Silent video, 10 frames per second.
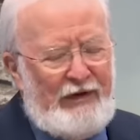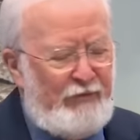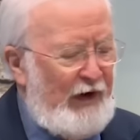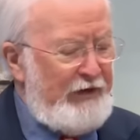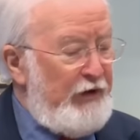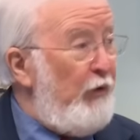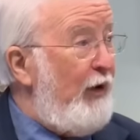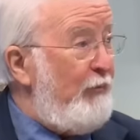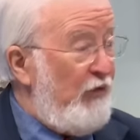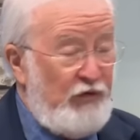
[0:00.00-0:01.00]
if I can
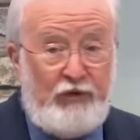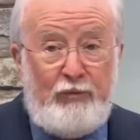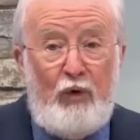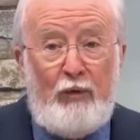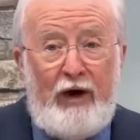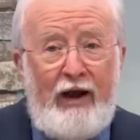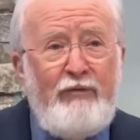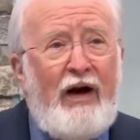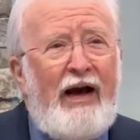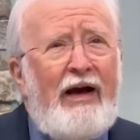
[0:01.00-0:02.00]
interrupt for just a moment,
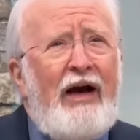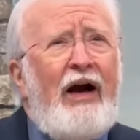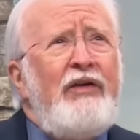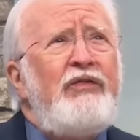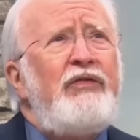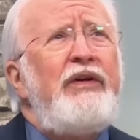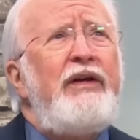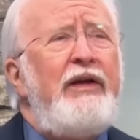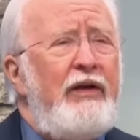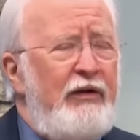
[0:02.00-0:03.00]
I've, i I,
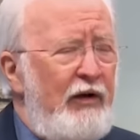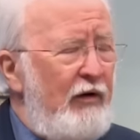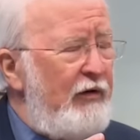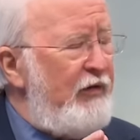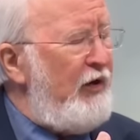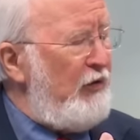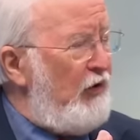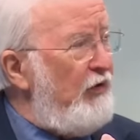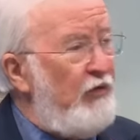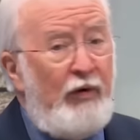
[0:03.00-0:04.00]
see in our t-
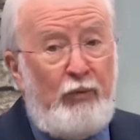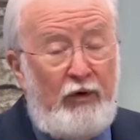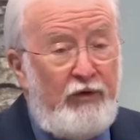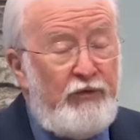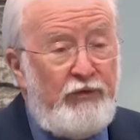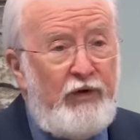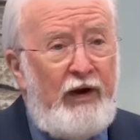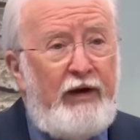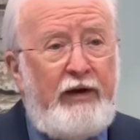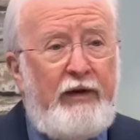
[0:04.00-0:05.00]
contemporary
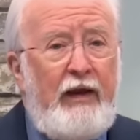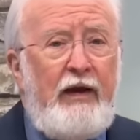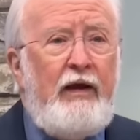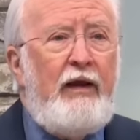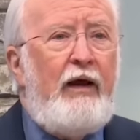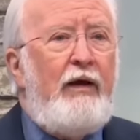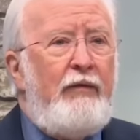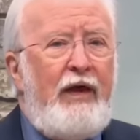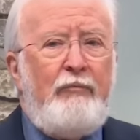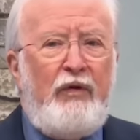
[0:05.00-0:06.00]
society uh,
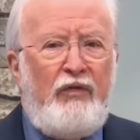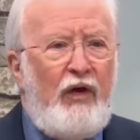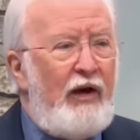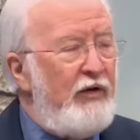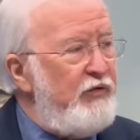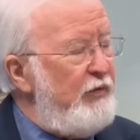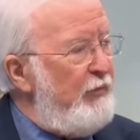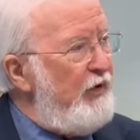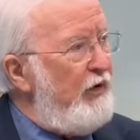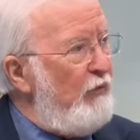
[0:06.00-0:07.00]
that mythology
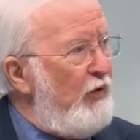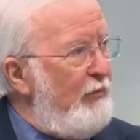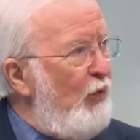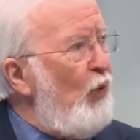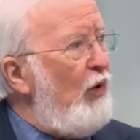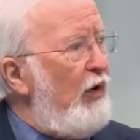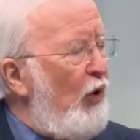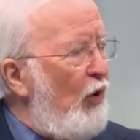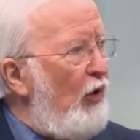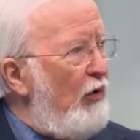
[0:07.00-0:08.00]
being reborn
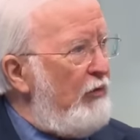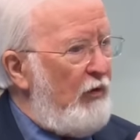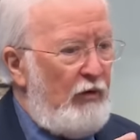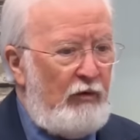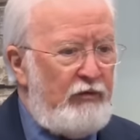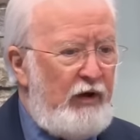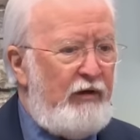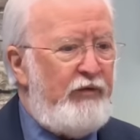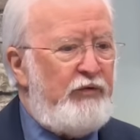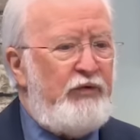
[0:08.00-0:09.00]
on, on
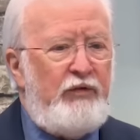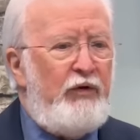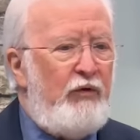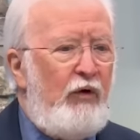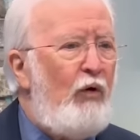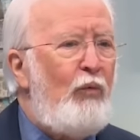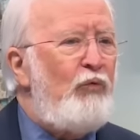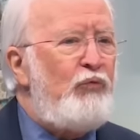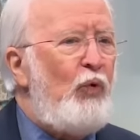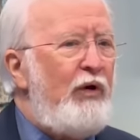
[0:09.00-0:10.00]
television. You know,
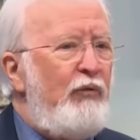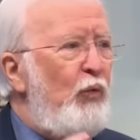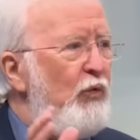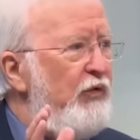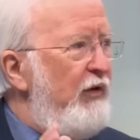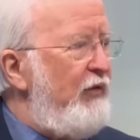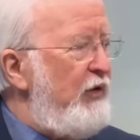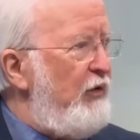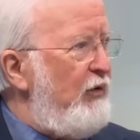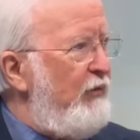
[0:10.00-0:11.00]
almost 24 7,
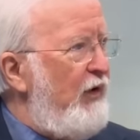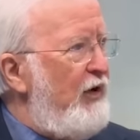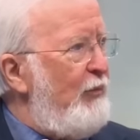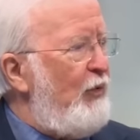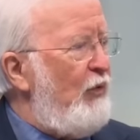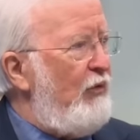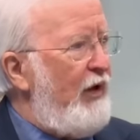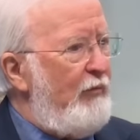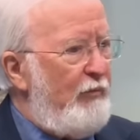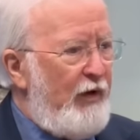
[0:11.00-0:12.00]
you can find a
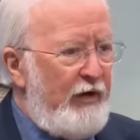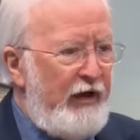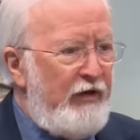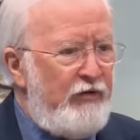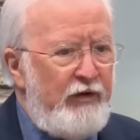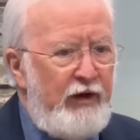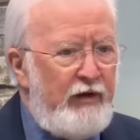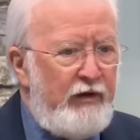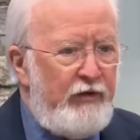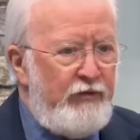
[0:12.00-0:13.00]
program about ancient
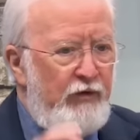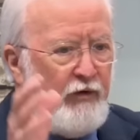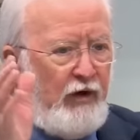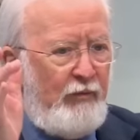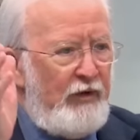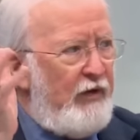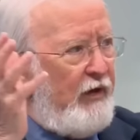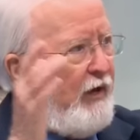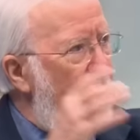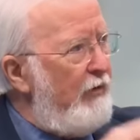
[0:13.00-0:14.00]
aliens that are coming
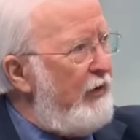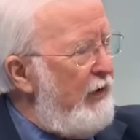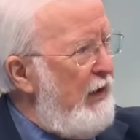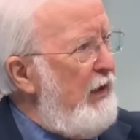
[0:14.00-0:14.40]
down and,